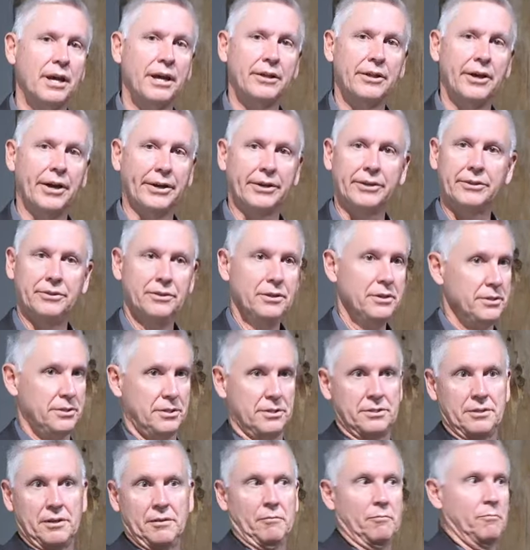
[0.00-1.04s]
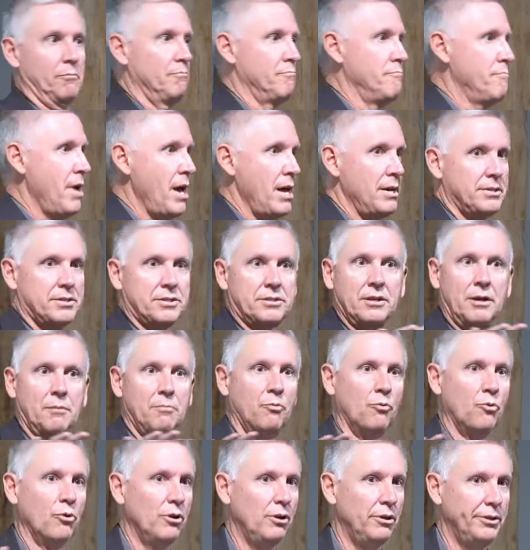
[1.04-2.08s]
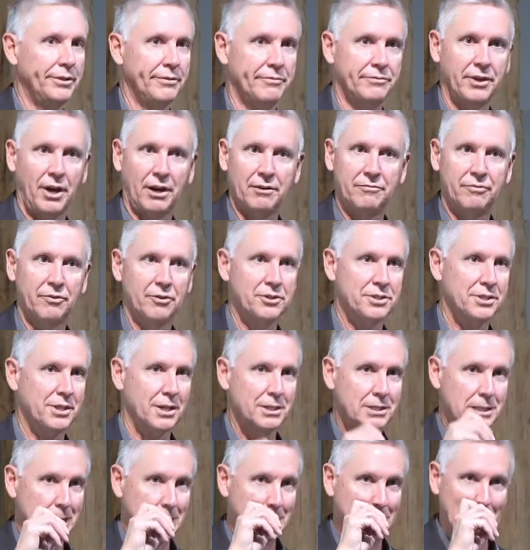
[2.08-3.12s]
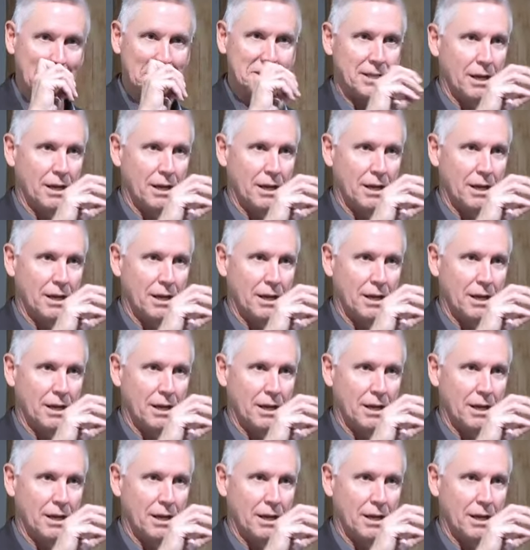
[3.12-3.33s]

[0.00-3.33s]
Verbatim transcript: like, this is a messed up world of diverse kinds of things,